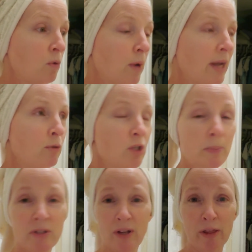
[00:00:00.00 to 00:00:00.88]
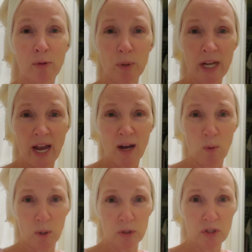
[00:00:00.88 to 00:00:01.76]
Round trip is like three
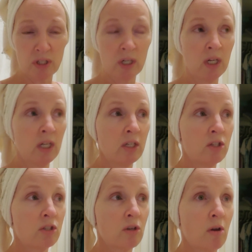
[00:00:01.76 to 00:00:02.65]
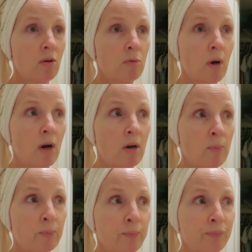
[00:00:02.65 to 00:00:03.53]
hours. So
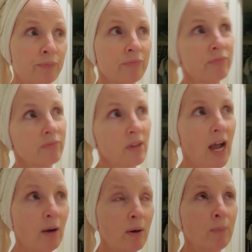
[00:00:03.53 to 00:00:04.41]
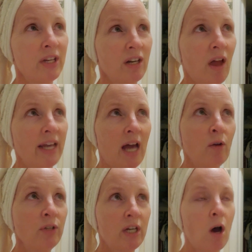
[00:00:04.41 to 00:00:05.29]
um, I, I'm thinking like
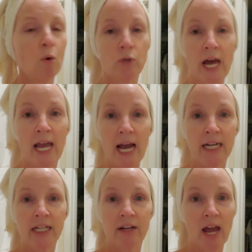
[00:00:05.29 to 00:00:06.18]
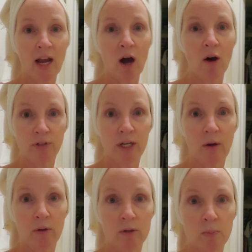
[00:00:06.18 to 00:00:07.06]
I'll need a whole day. I need a day off to go
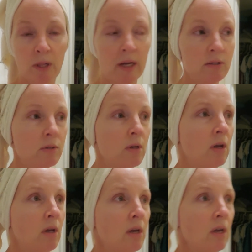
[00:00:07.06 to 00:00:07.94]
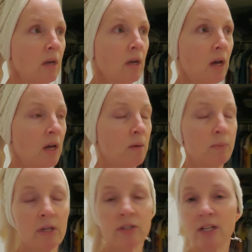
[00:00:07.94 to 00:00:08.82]
to this place. Um,
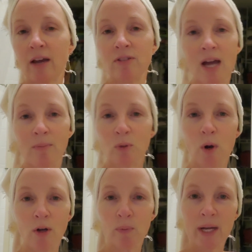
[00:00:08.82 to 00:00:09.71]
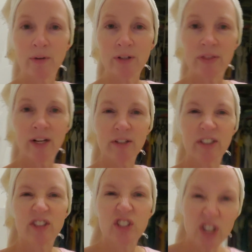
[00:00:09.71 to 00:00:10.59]
plus to have time to walk around in there
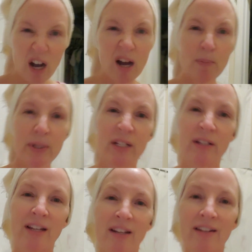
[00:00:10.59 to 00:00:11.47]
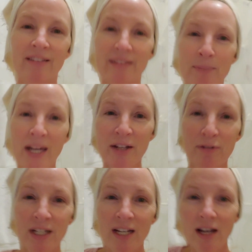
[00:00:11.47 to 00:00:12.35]
and shop and, and make a
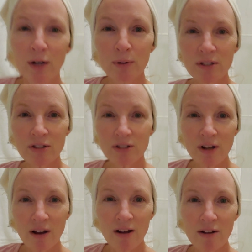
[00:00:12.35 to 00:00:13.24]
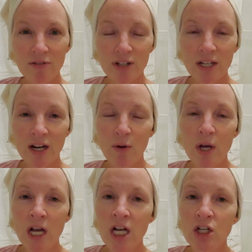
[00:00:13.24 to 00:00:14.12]
video and stuff, you know.
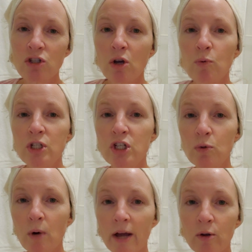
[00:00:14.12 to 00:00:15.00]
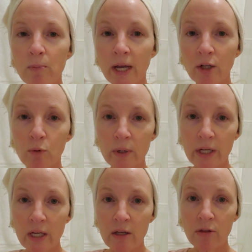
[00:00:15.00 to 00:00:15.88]
So would you rather make a
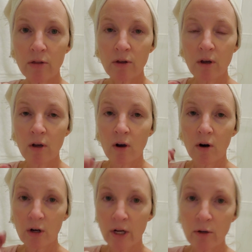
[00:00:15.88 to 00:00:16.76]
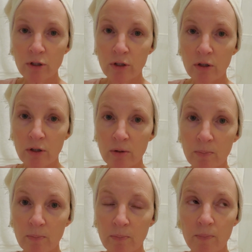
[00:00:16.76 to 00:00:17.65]
wreath or go to the,
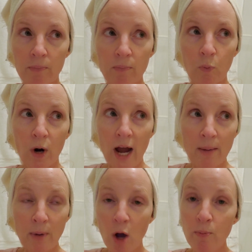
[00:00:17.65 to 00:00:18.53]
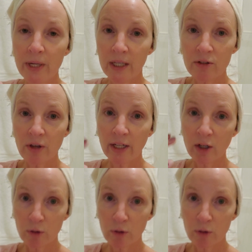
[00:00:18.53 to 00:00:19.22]
what I'm hoping is like a